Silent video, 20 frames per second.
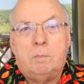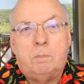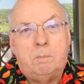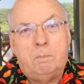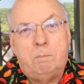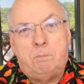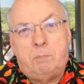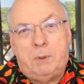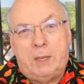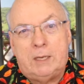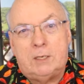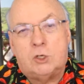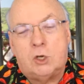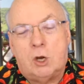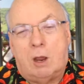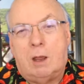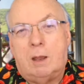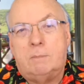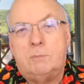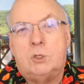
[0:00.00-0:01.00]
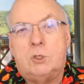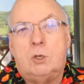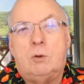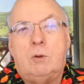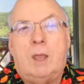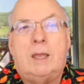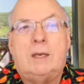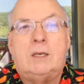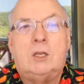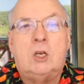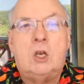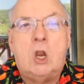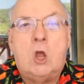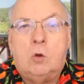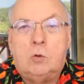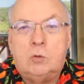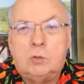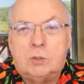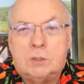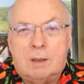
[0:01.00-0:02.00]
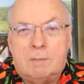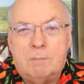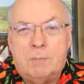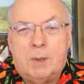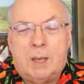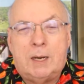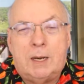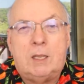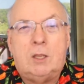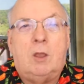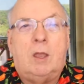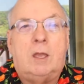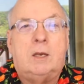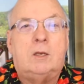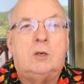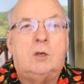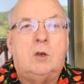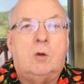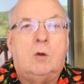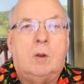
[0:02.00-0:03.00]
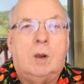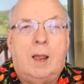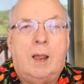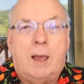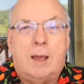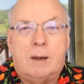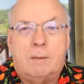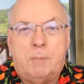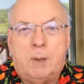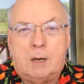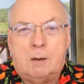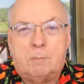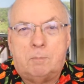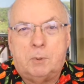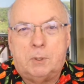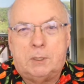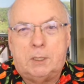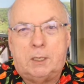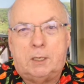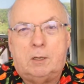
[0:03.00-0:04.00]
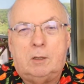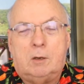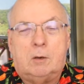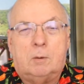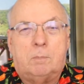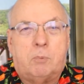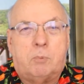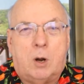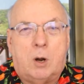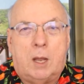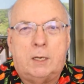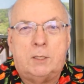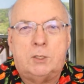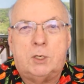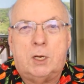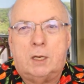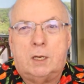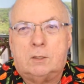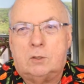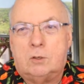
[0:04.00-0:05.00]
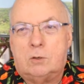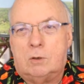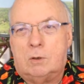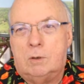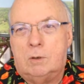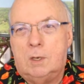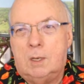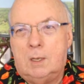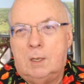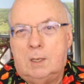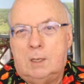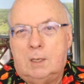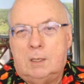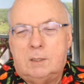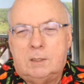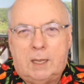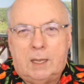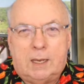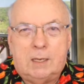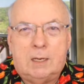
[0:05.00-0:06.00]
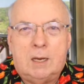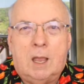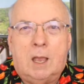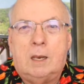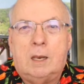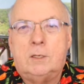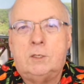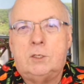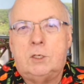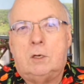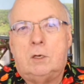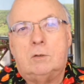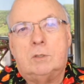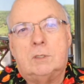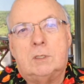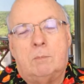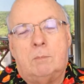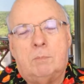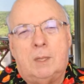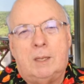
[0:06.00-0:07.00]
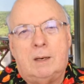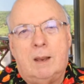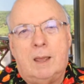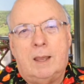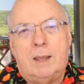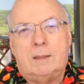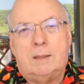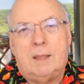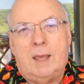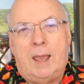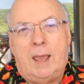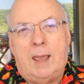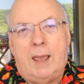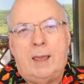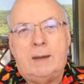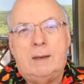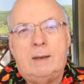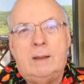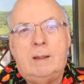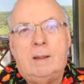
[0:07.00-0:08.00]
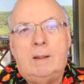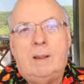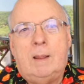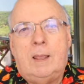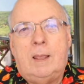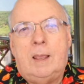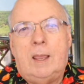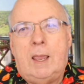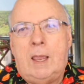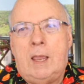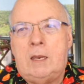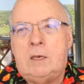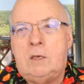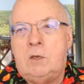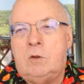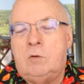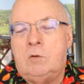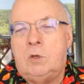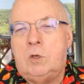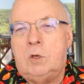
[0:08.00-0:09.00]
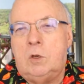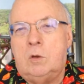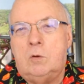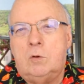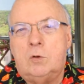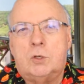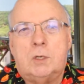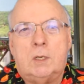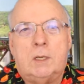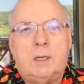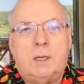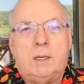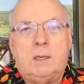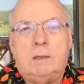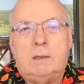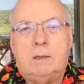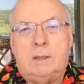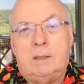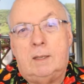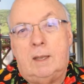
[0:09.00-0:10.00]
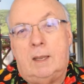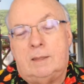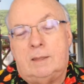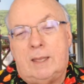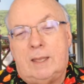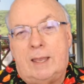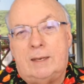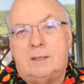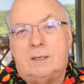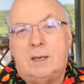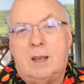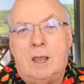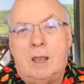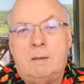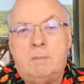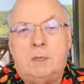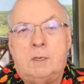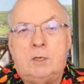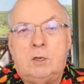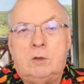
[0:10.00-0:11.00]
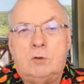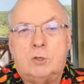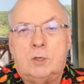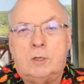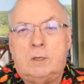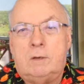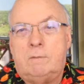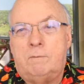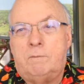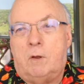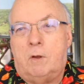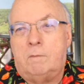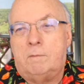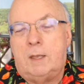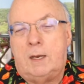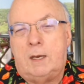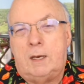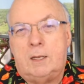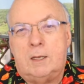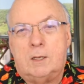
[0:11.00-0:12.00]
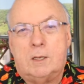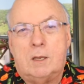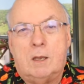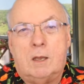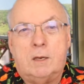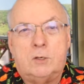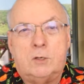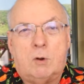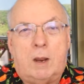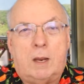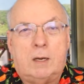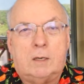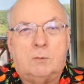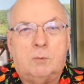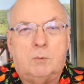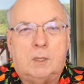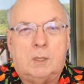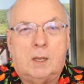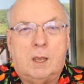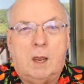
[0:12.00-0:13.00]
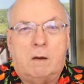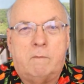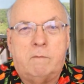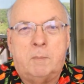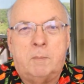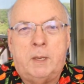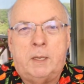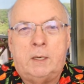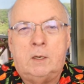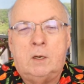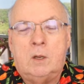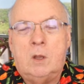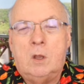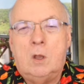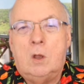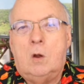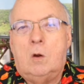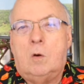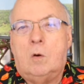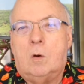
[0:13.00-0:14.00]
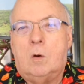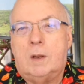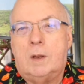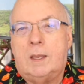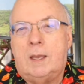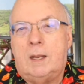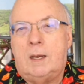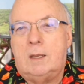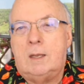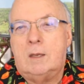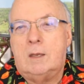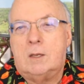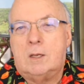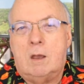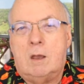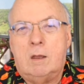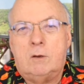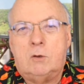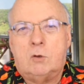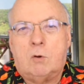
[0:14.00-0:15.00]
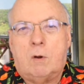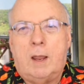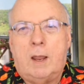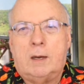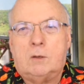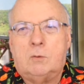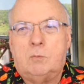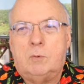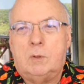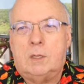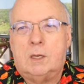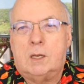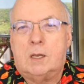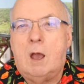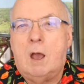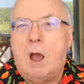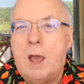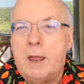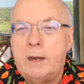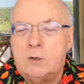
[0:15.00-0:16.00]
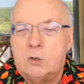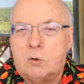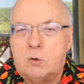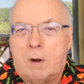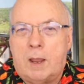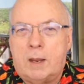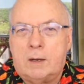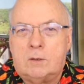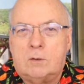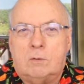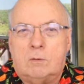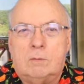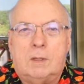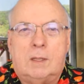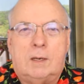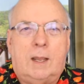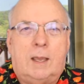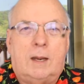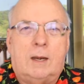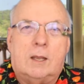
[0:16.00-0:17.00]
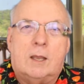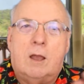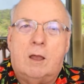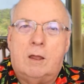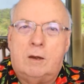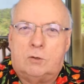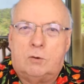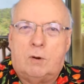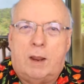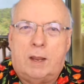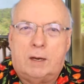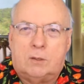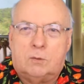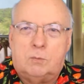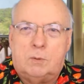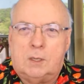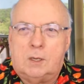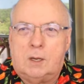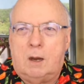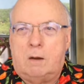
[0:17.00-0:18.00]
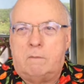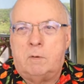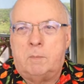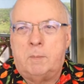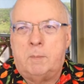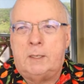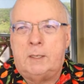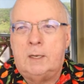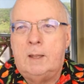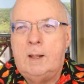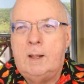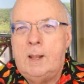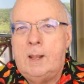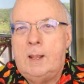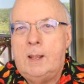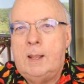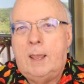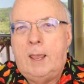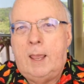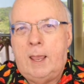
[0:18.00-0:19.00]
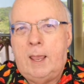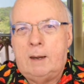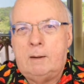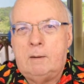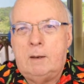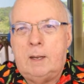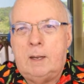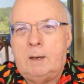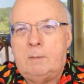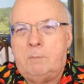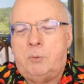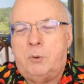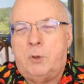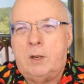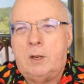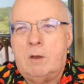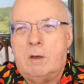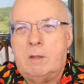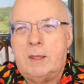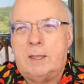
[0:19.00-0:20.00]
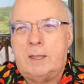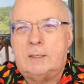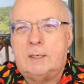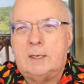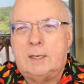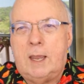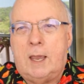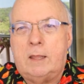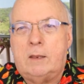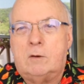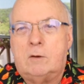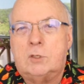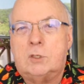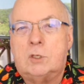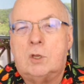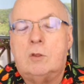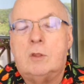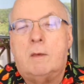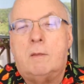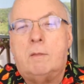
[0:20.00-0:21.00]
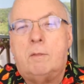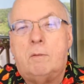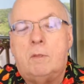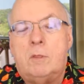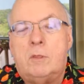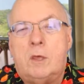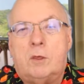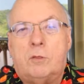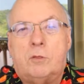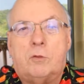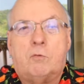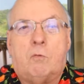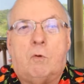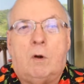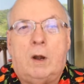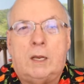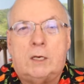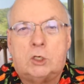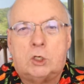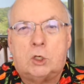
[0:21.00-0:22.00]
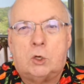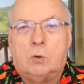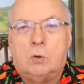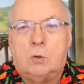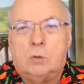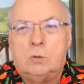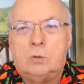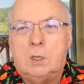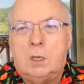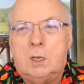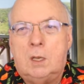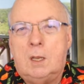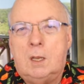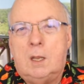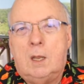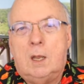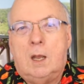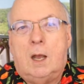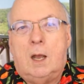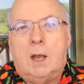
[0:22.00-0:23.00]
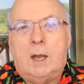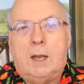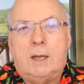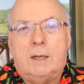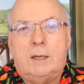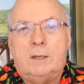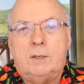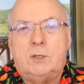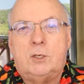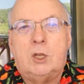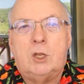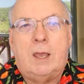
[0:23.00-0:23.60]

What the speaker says: big jobs. You had to know somebody, you had to know a lot about a particular project or technology or something like that. And you usually, at that time, it usually involved getting a contract with the government or getting a contract with a contractor that had a contract with the government and putting all that together. So the threshold to